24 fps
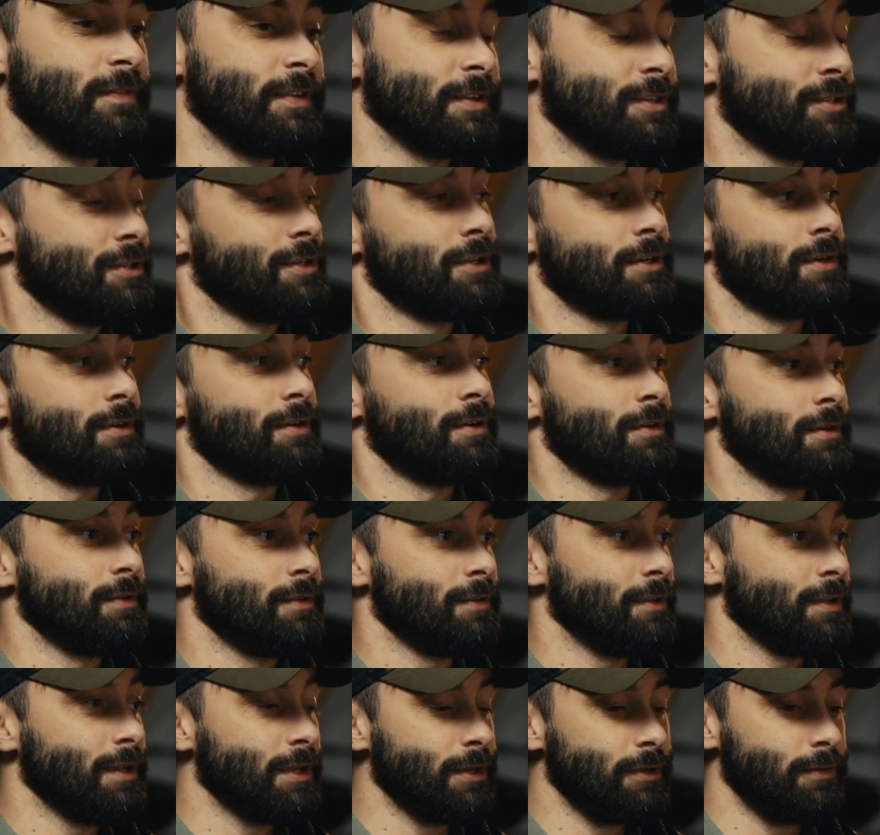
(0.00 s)

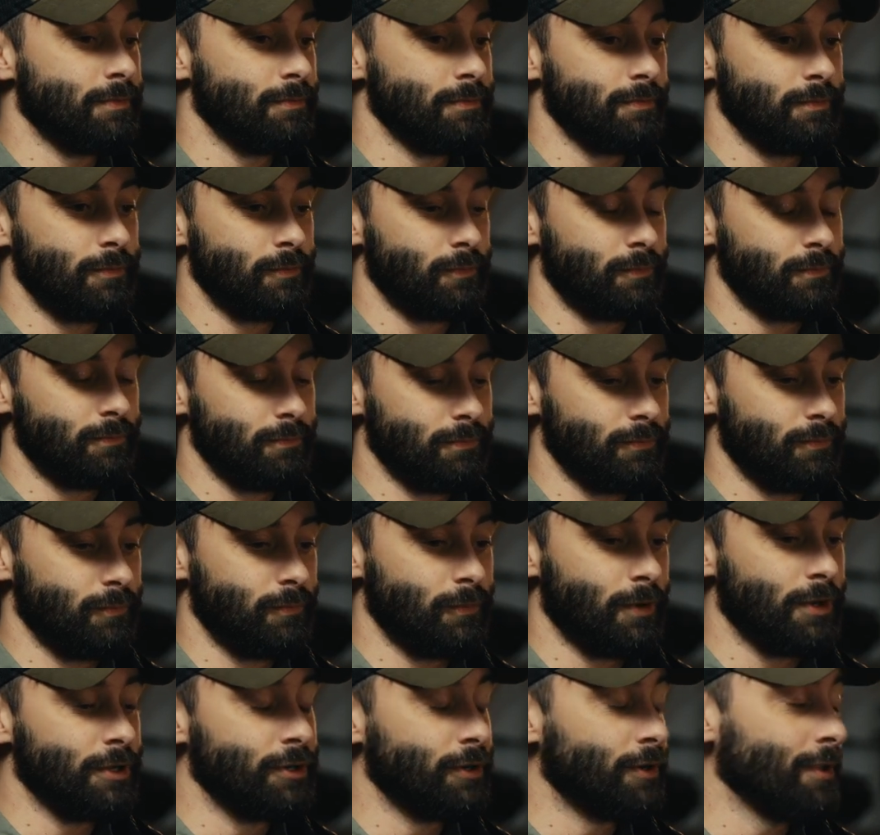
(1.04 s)
he can
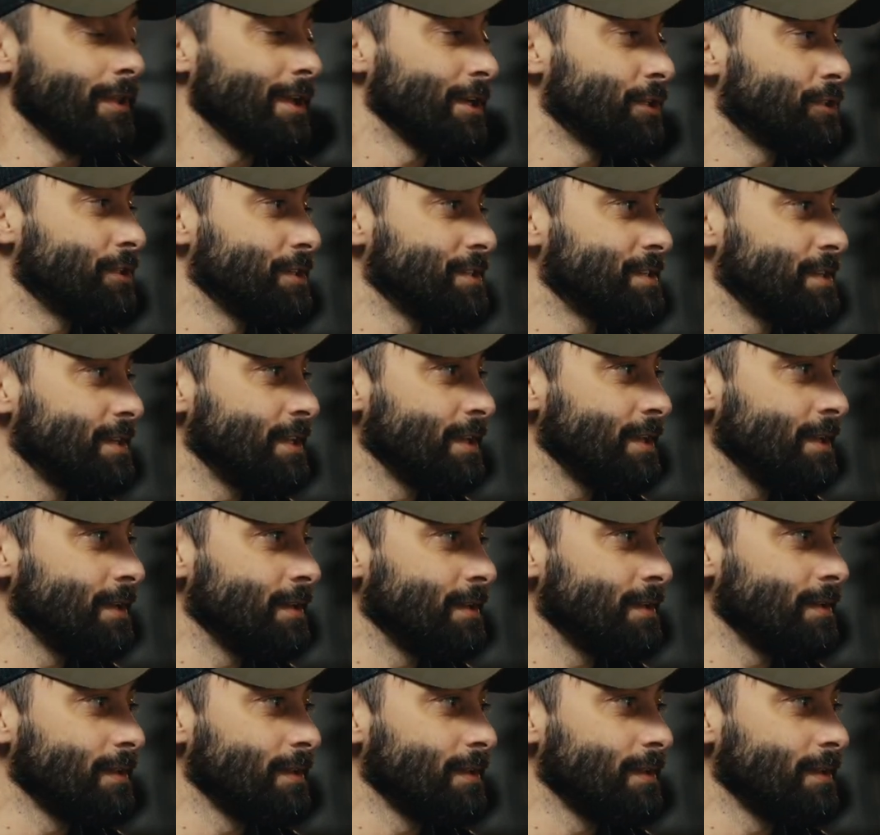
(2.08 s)
run your electricity,